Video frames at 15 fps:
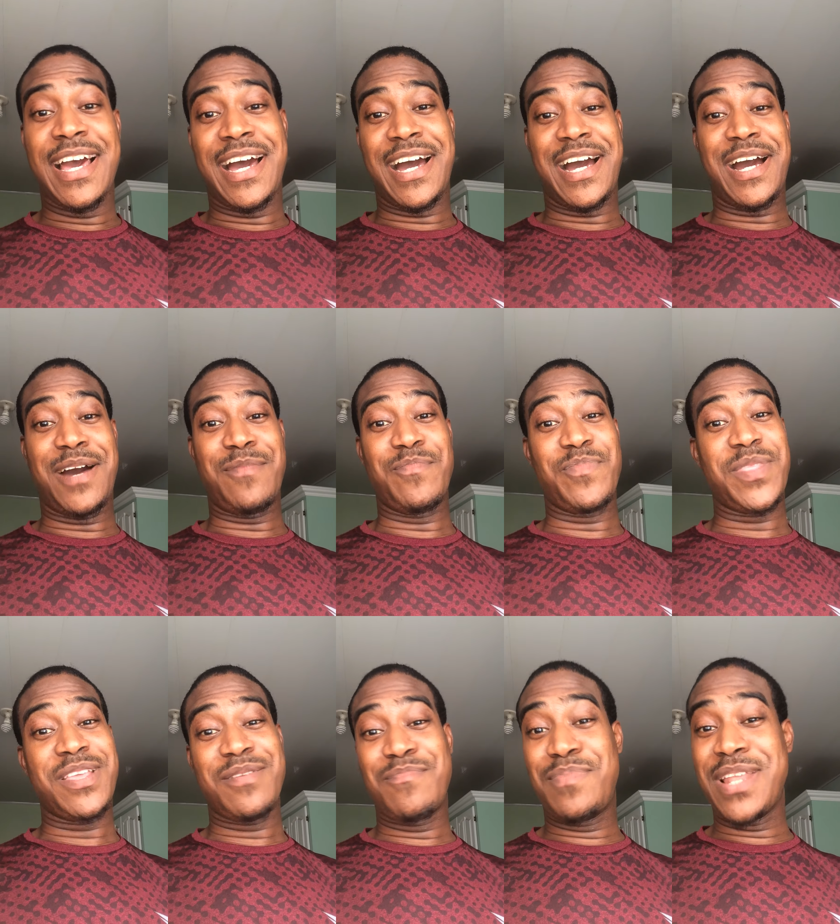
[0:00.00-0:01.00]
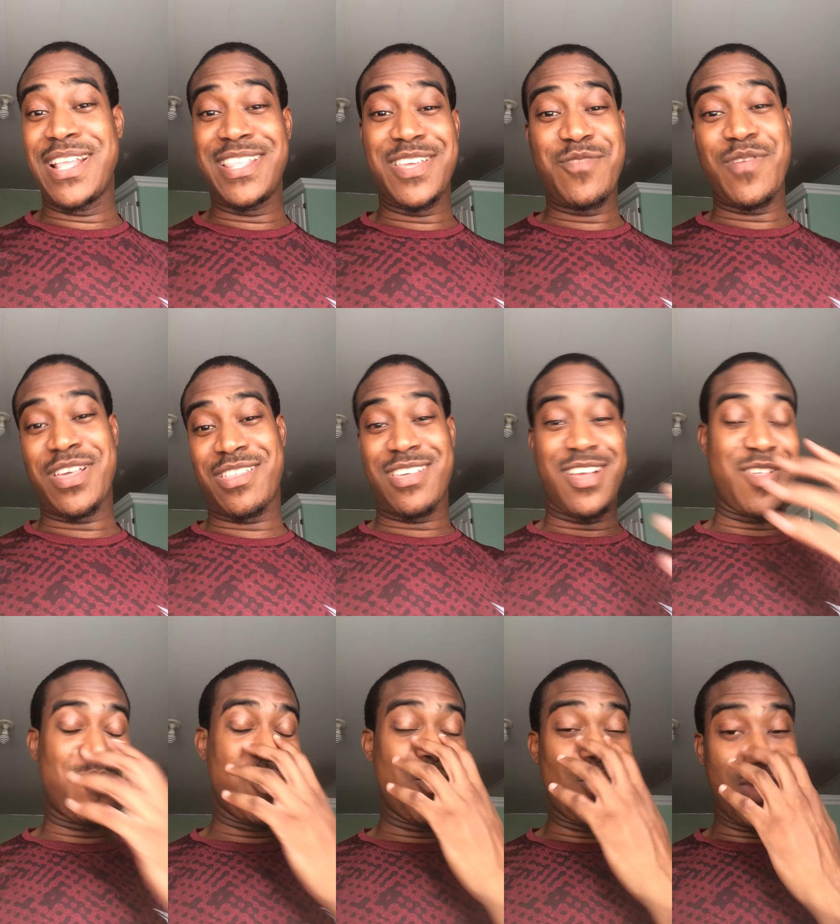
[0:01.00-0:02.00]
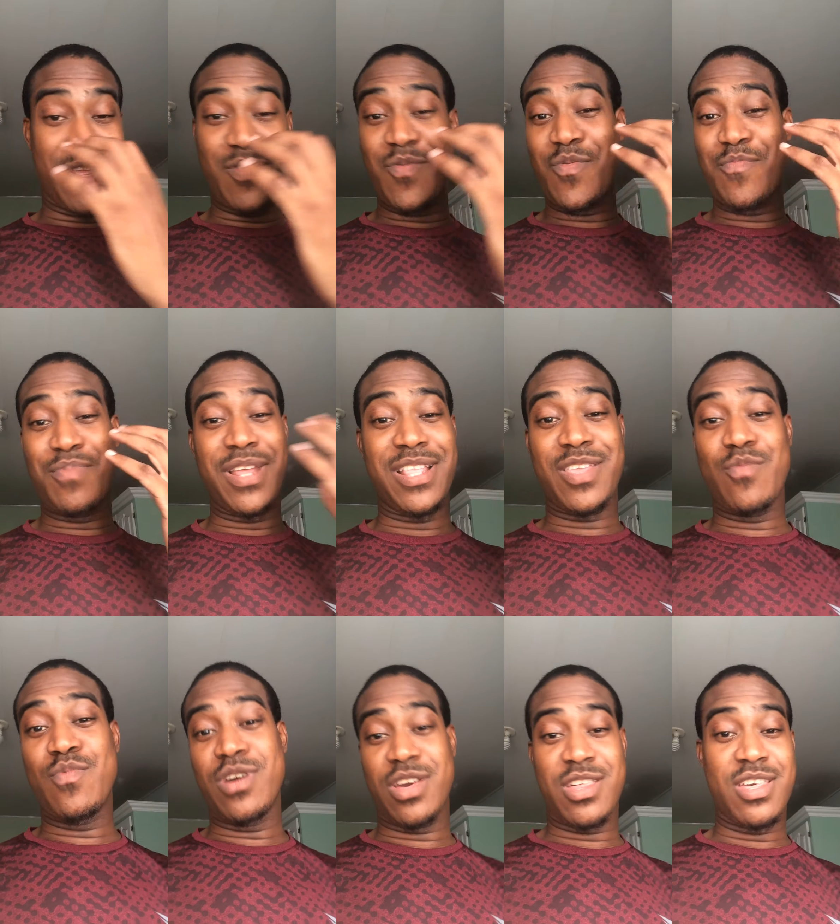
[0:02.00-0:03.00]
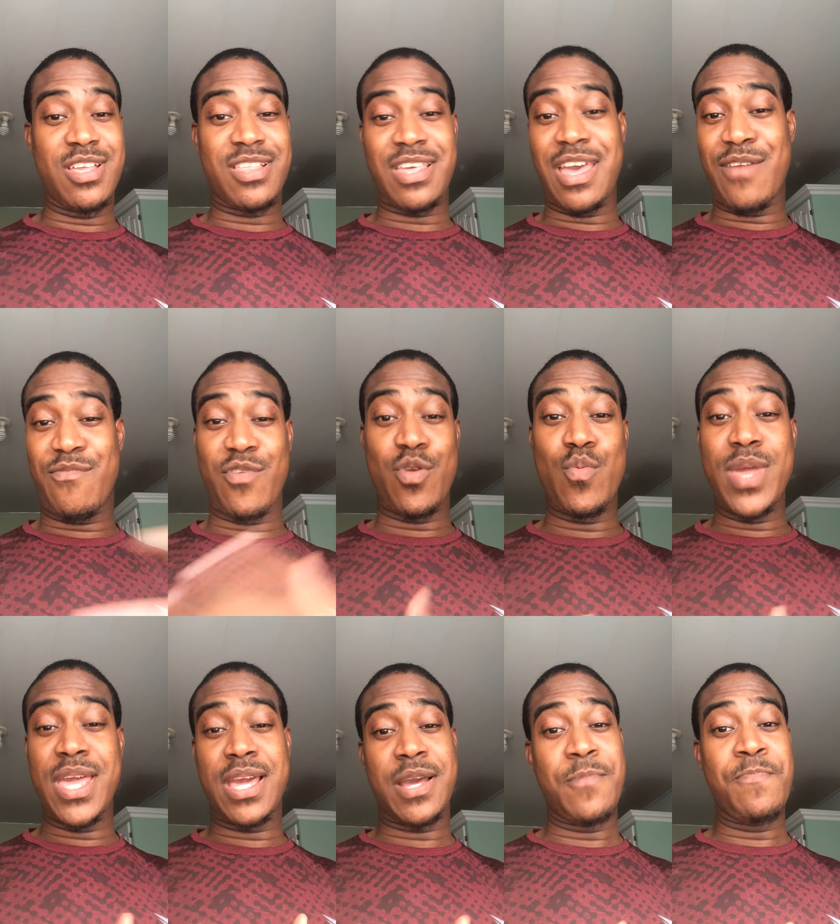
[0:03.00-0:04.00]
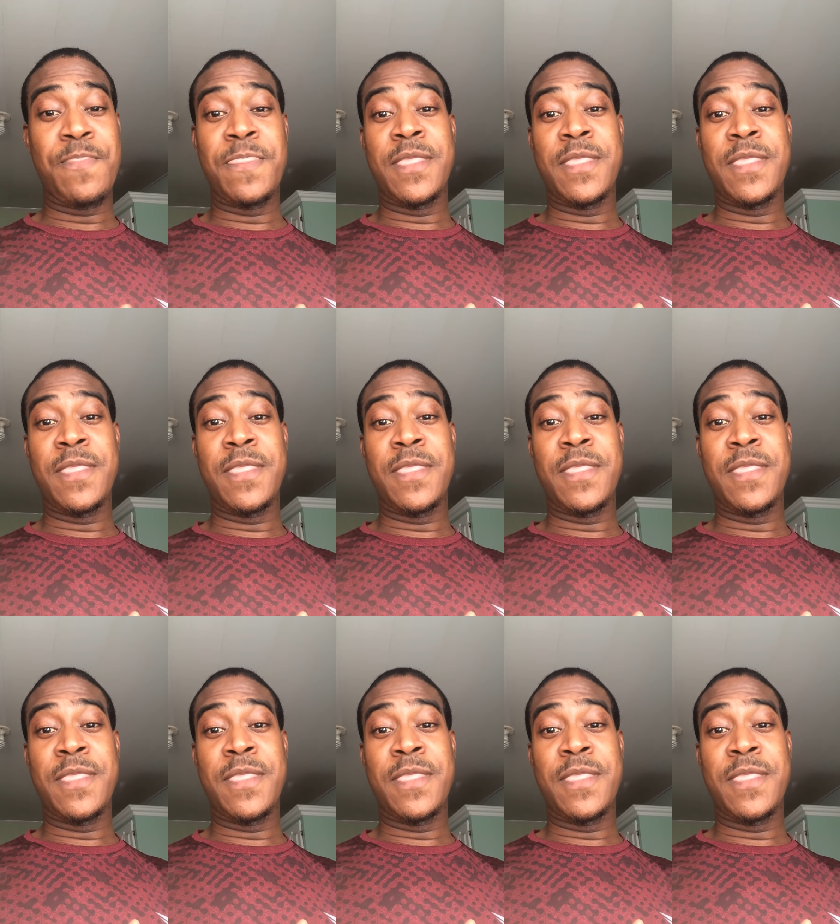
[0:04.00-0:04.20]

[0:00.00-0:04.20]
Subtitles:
Plenty questions we're doing, plenty worksheets every week,